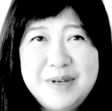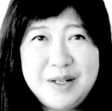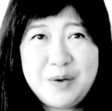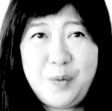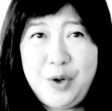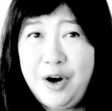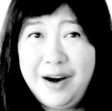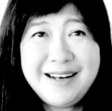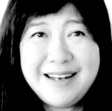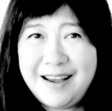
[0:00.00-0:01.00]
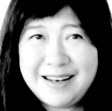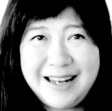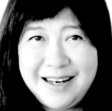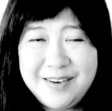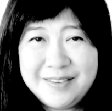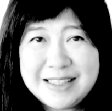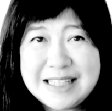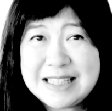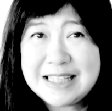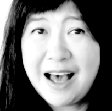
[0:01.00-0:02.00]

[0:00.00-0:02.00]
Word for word: But we are not alone because